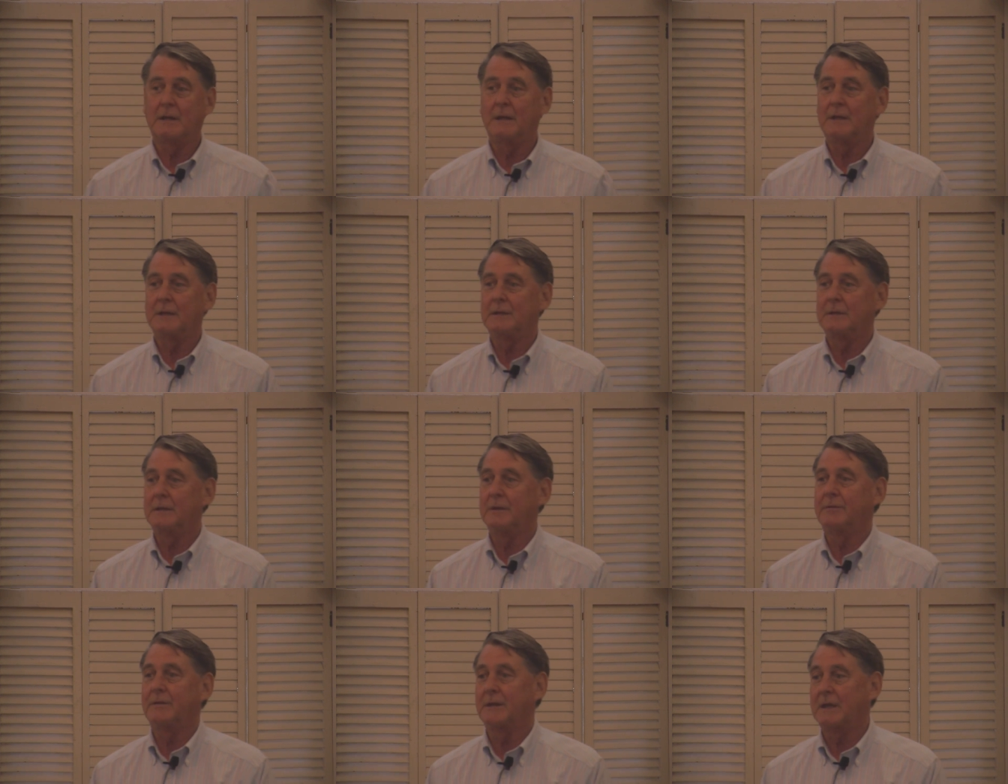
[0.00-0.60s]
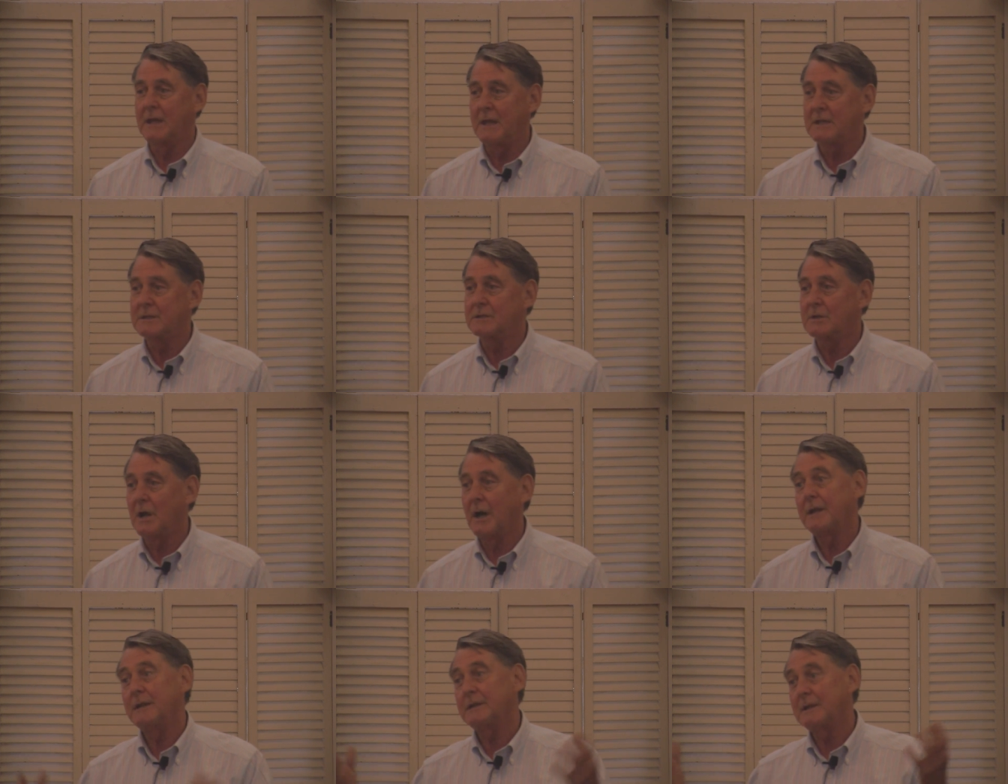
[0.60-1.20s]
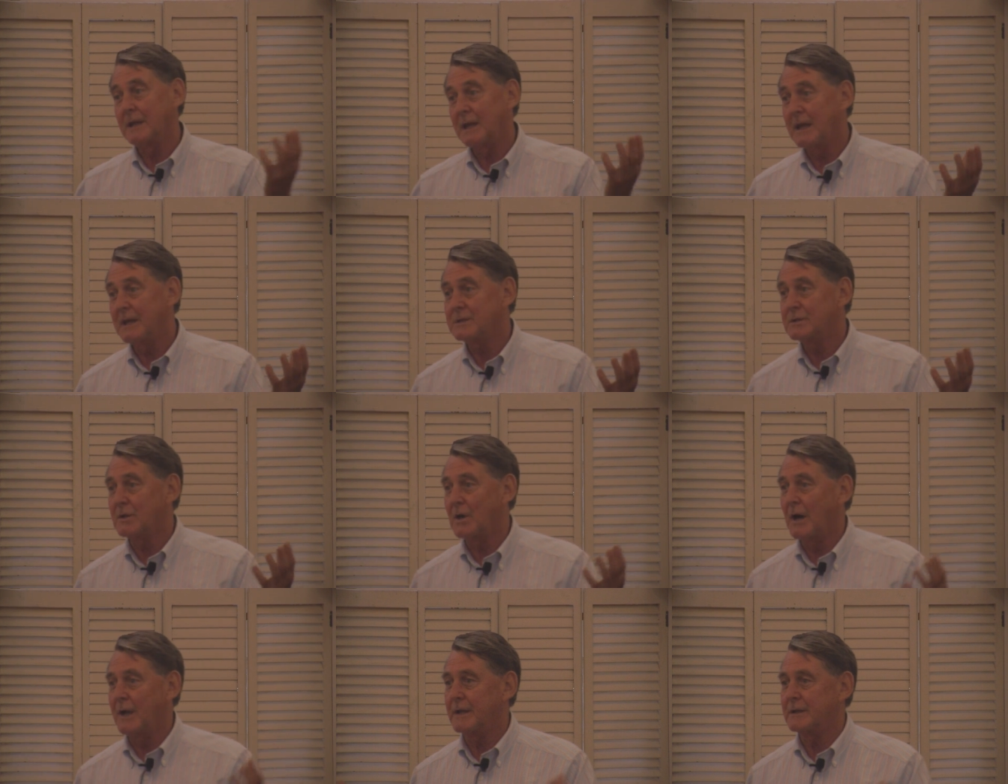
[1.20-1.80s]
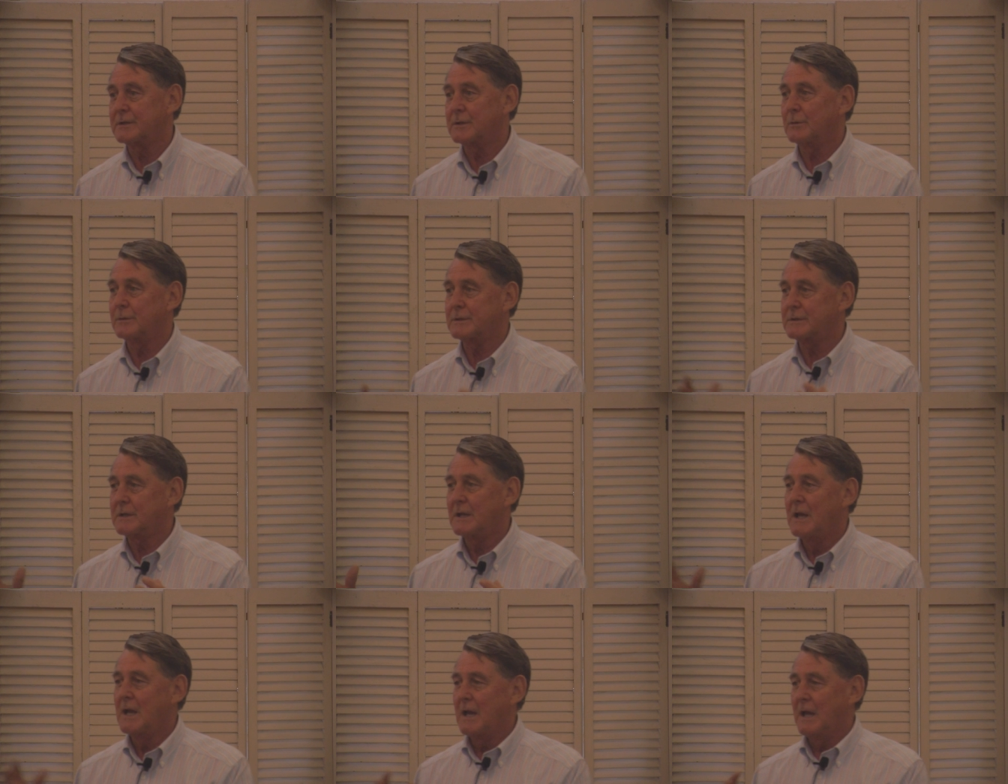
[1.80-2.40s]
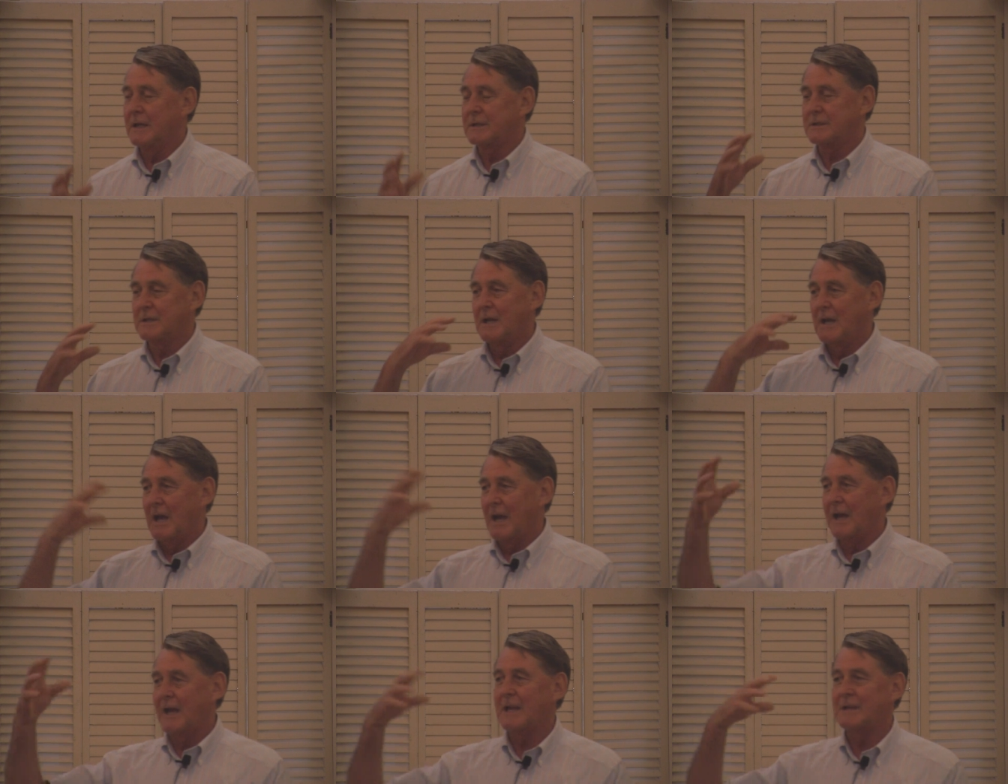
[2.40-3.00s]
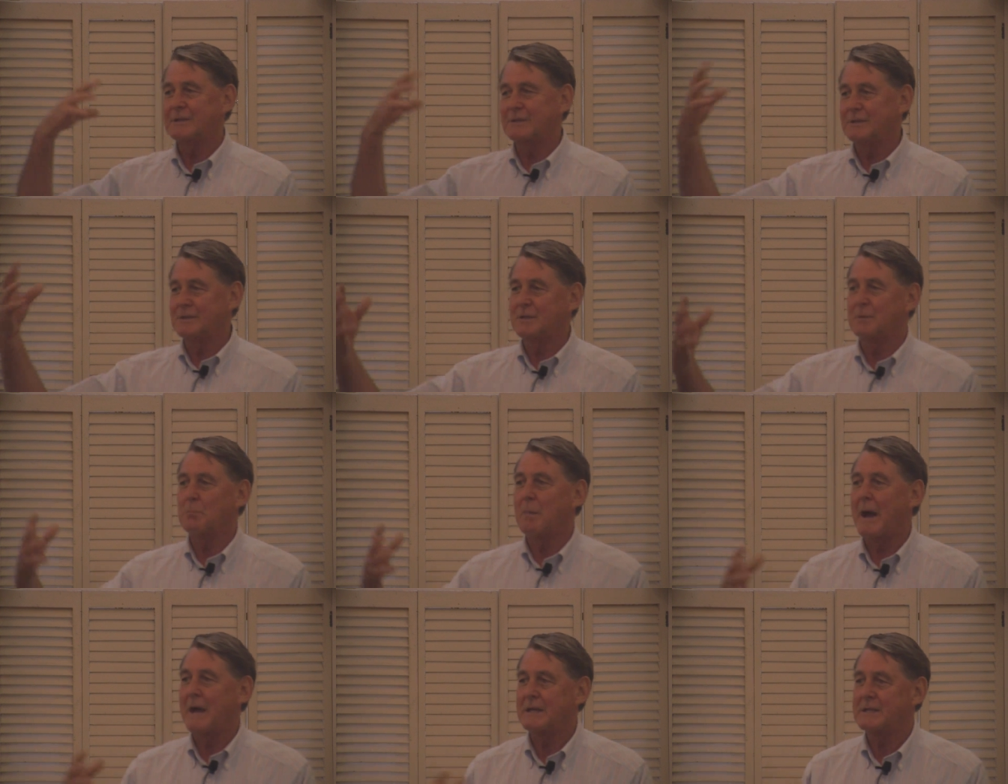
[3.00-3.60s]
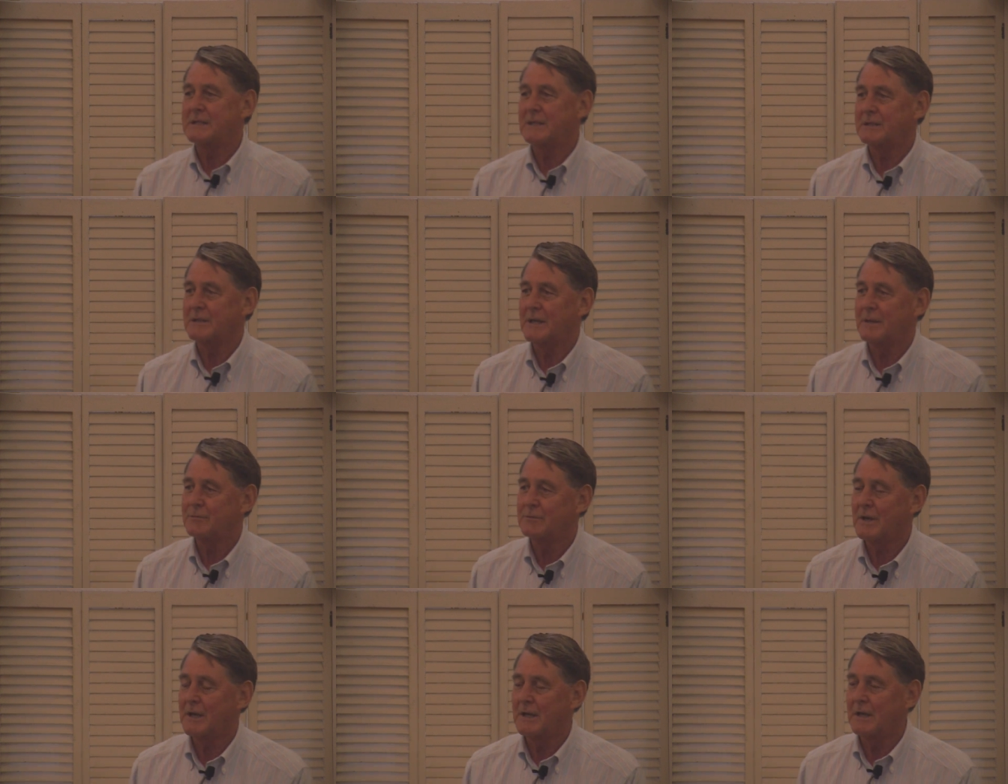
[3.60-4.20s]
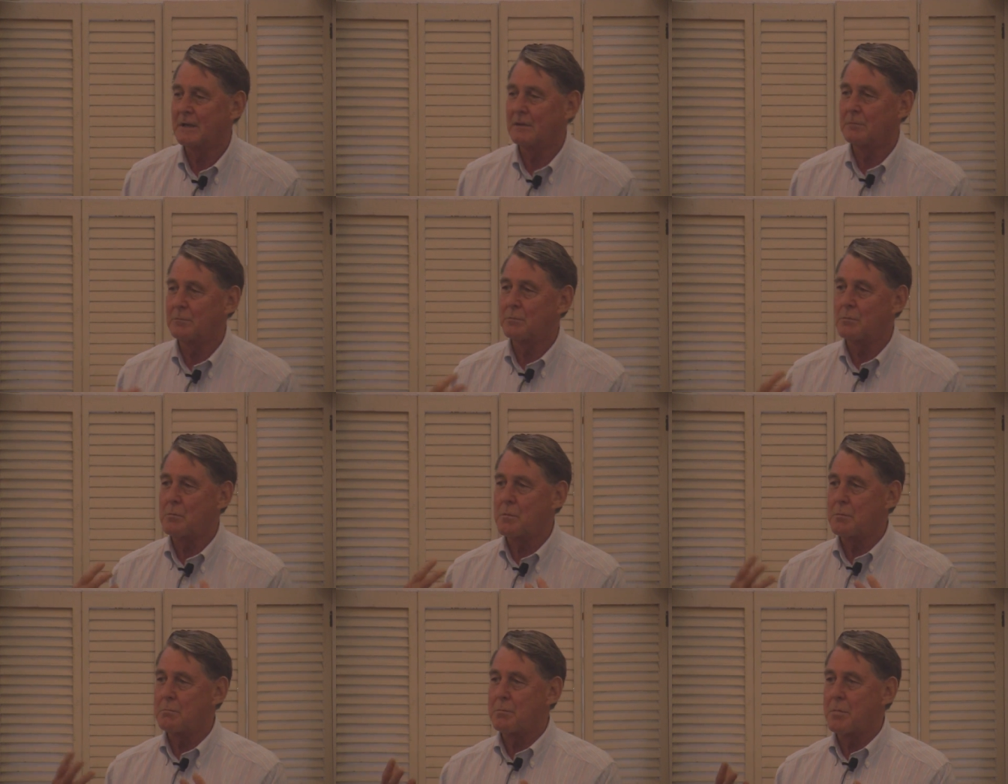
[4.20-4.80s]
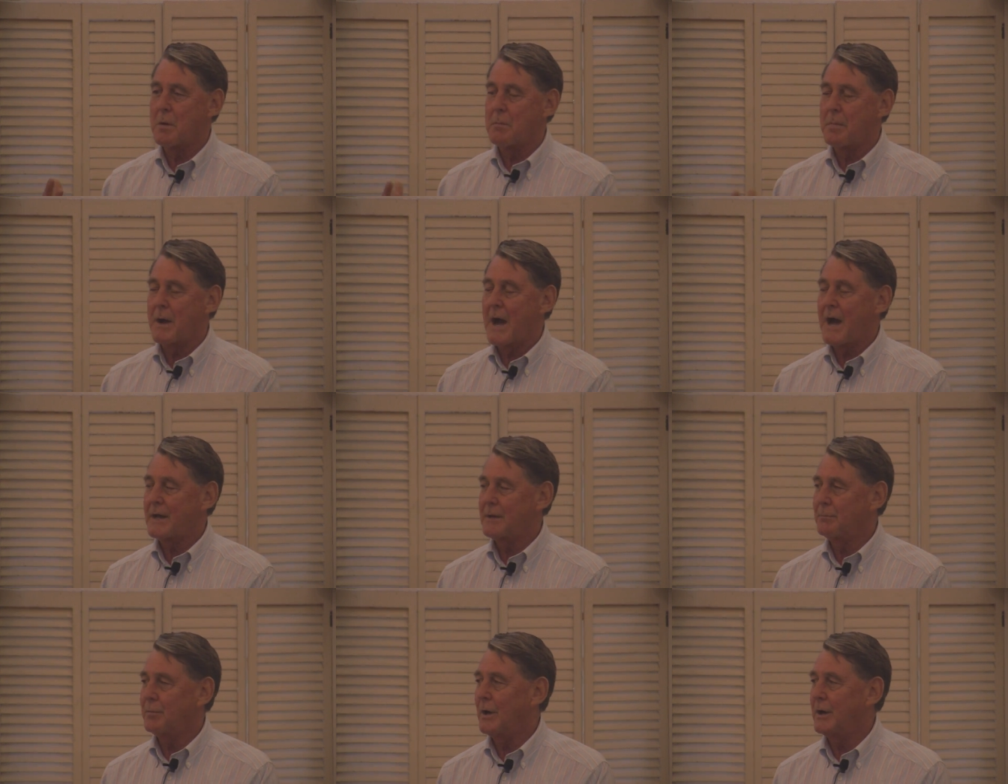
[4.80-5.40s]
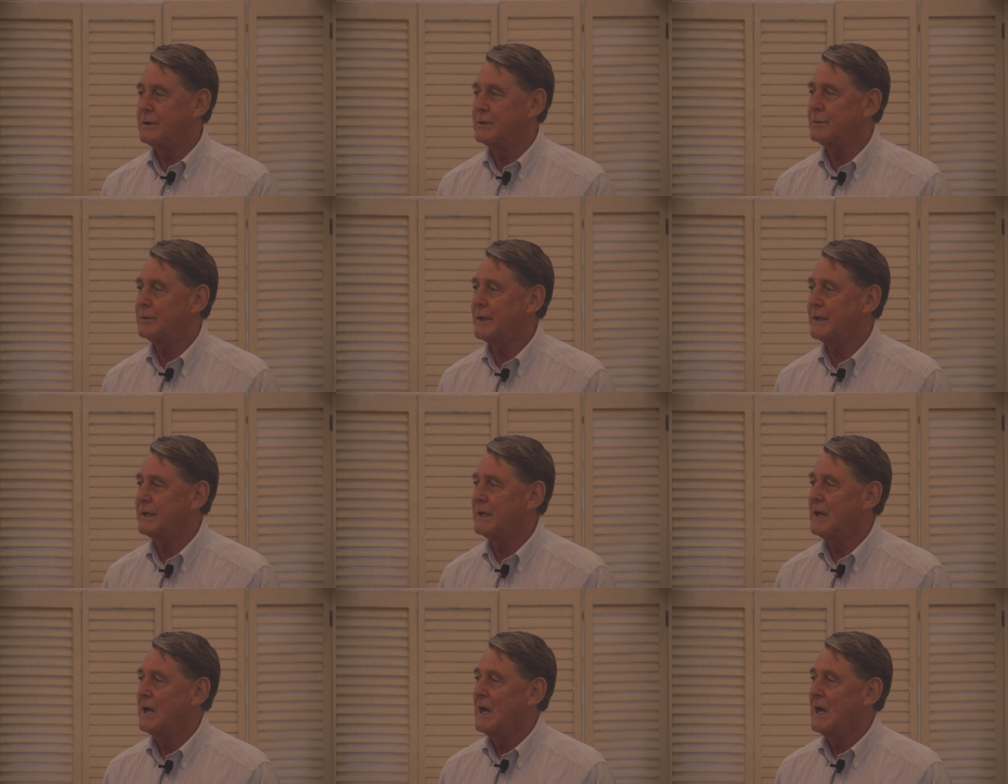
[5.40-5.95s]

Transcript: And if the kids got it, the kids got it. So it's, it's I guess it's a mindset that I'm trying to impart upon you that,